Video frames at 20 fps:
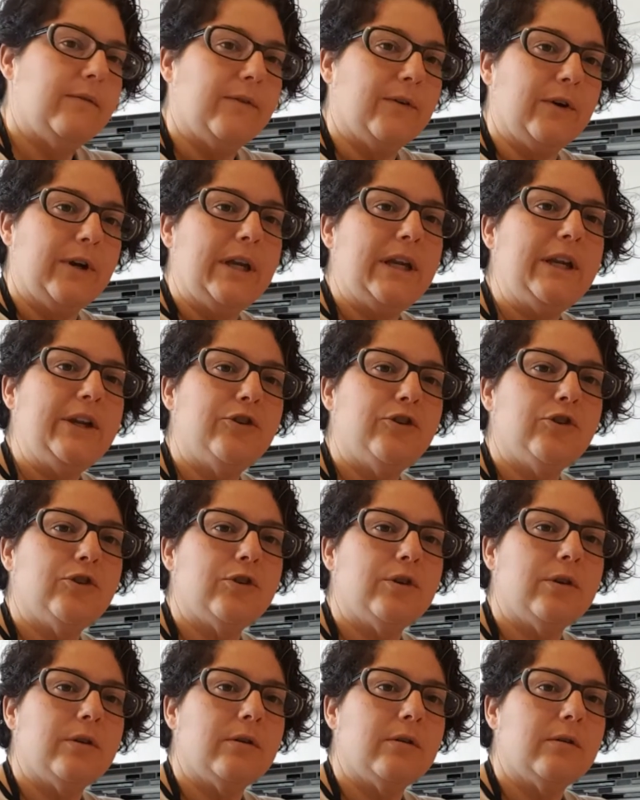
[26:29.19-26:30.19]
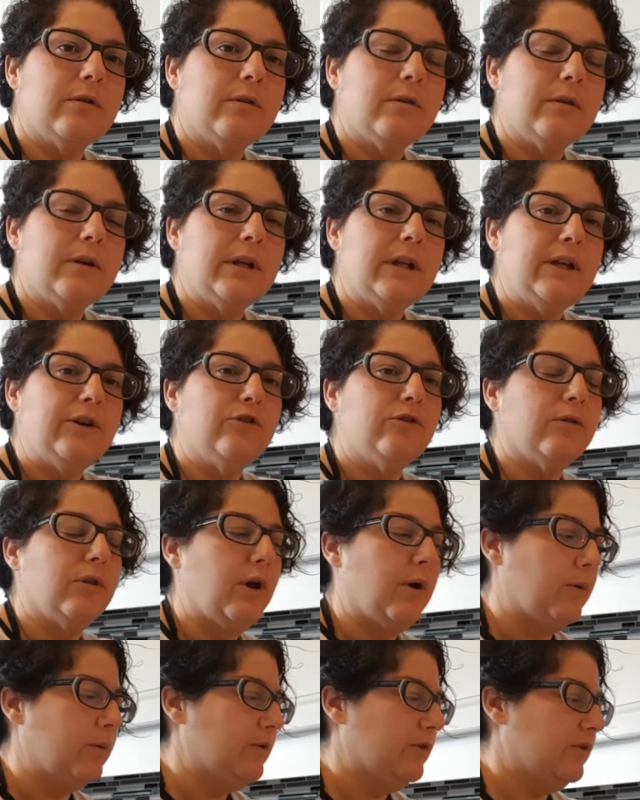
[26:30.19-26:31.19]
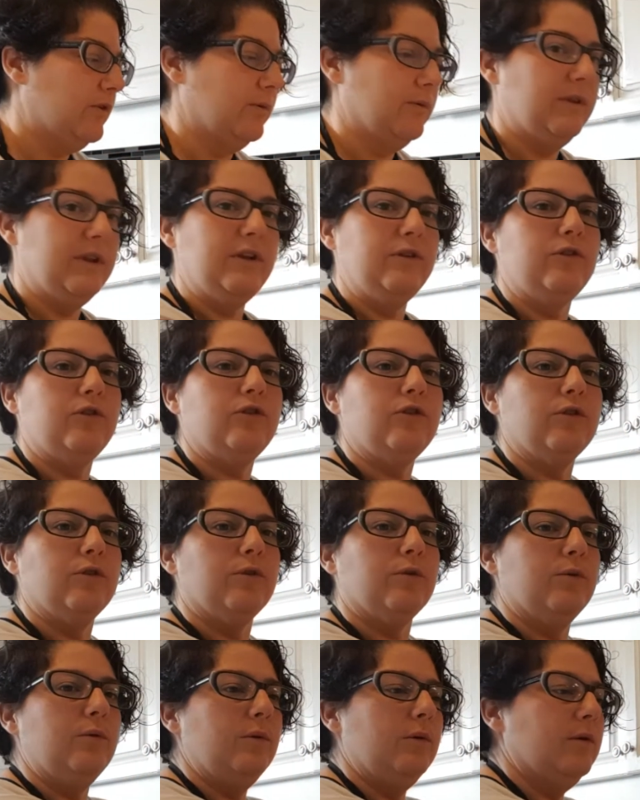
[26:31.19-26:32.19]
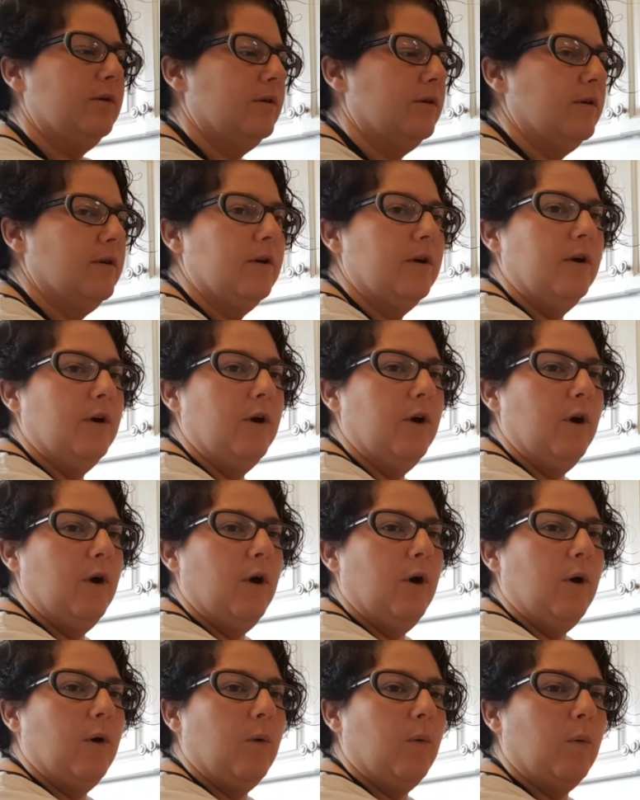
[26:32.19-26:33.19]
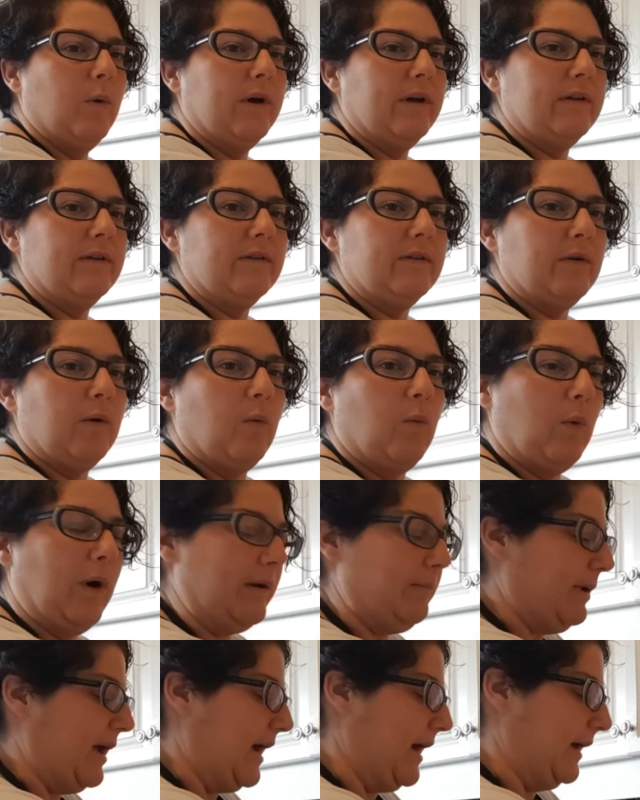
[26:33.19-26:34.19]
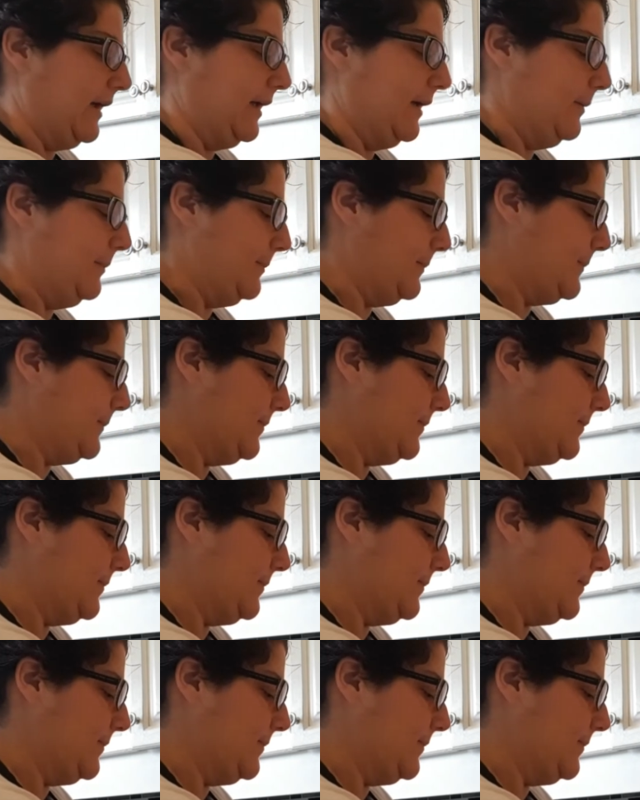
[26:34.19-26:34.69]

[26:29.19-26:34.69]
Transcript: for each, each load. So these two was one packet.